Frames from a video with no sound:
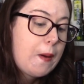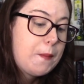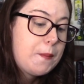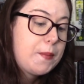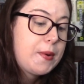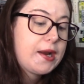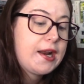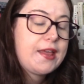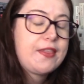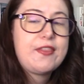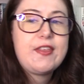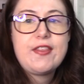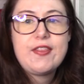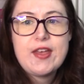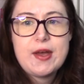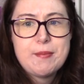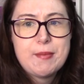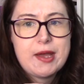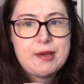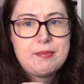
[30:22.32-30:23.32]
but I think
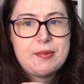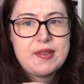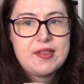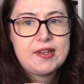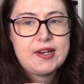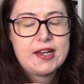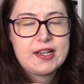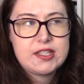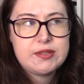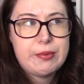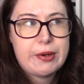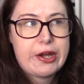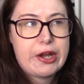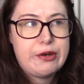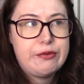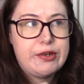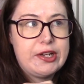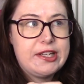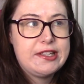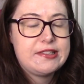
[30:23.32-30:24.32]
that might be the next book I
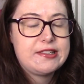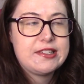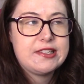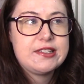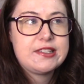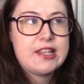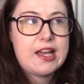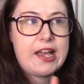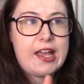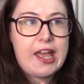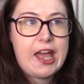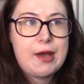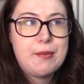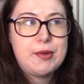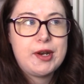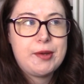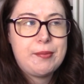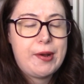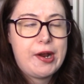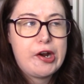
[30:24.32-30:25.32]
read. Since I am
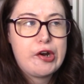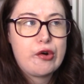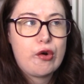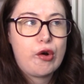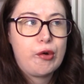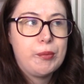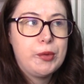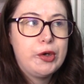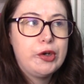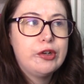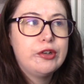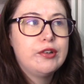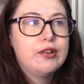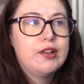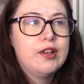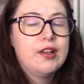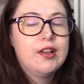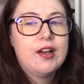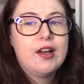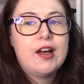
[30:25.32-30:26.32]
in a paranormal,
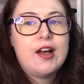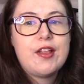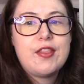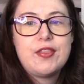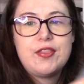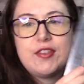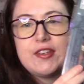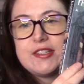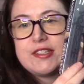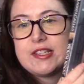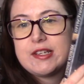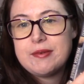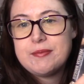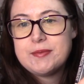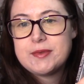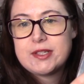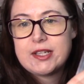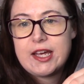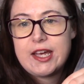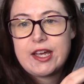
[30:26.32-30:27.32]
this
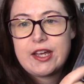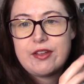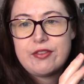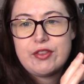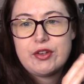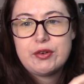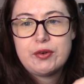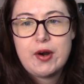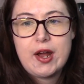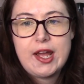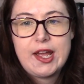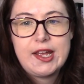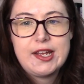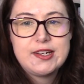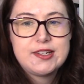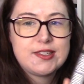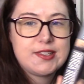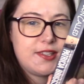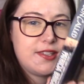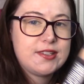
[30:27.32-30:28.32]
seems like the
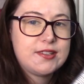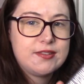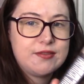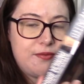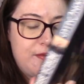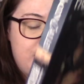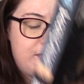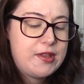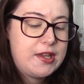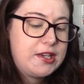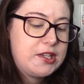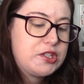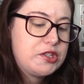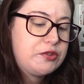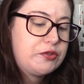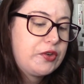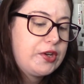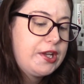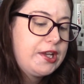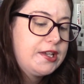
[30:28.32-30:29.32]
right thing to
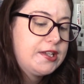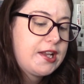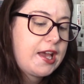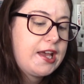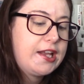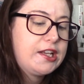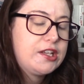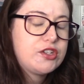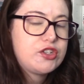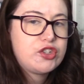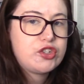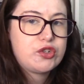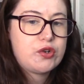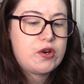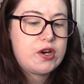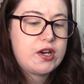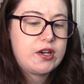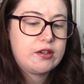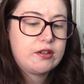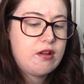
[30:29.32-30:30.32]
read, and it's
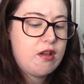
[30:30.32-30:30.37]
short.